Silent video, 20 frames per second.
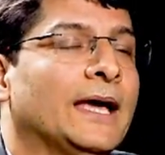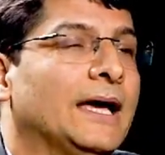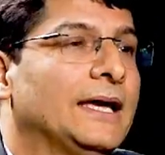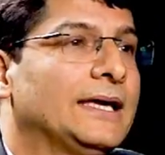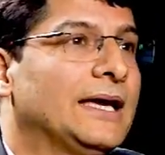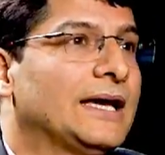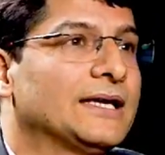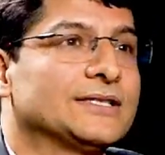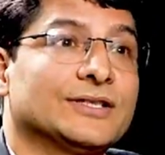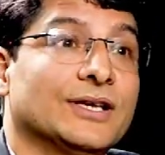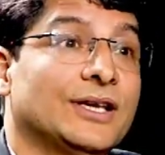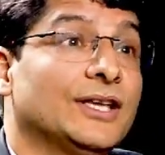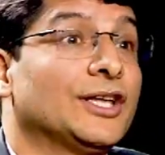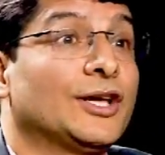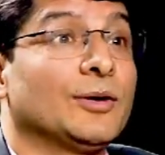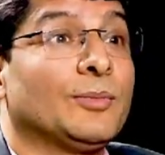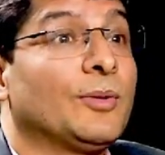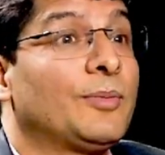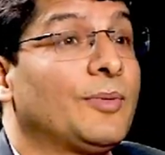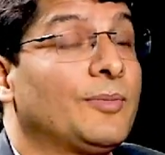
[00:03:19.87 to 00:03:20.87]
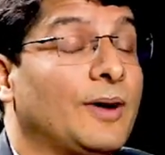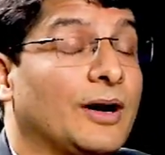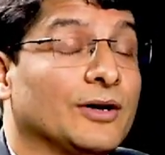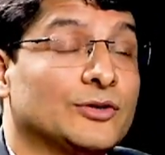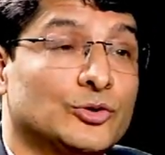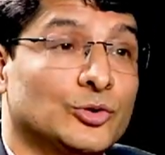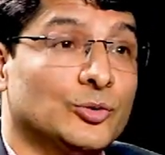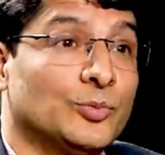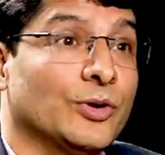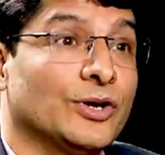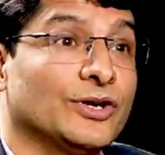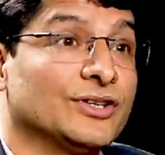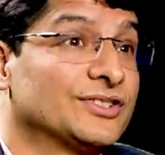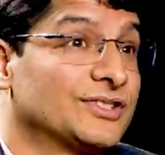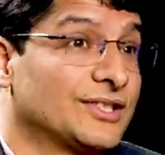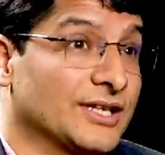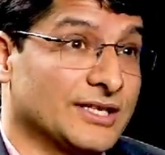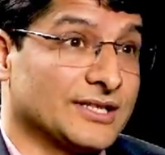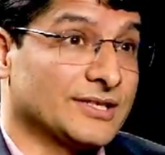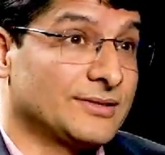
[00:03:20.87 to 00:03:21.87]
He has the income of about
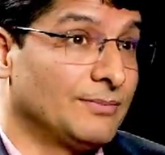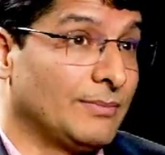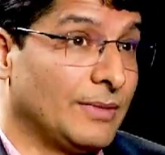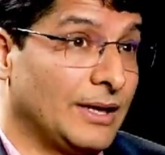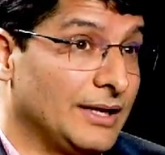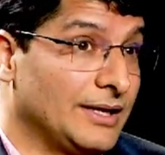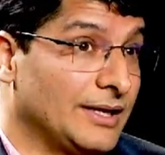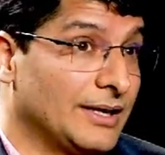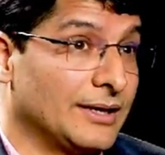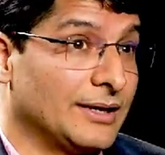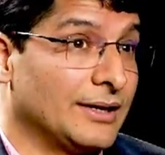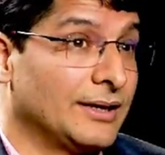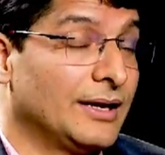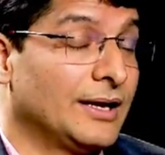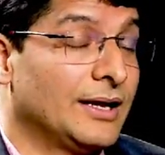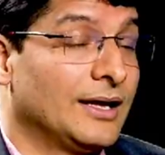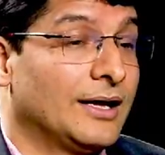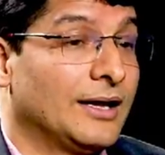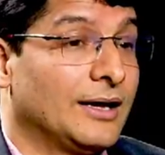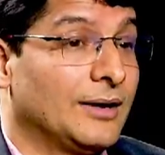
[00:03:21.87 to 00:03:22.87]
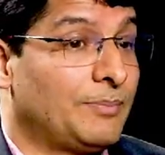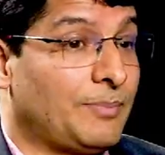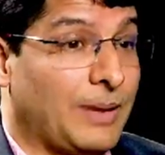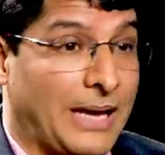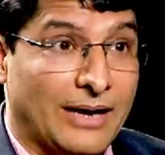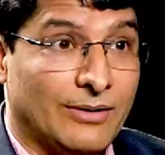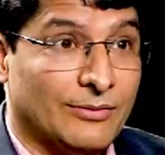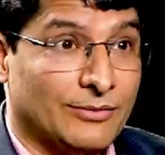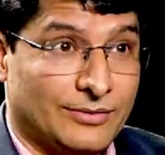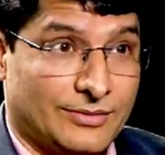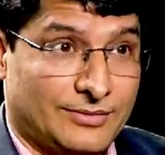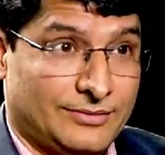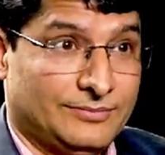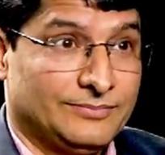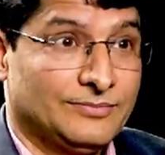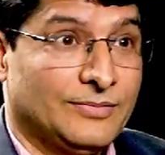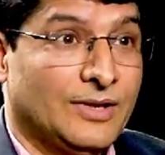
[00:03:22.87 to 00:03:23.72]
2.6 million pound.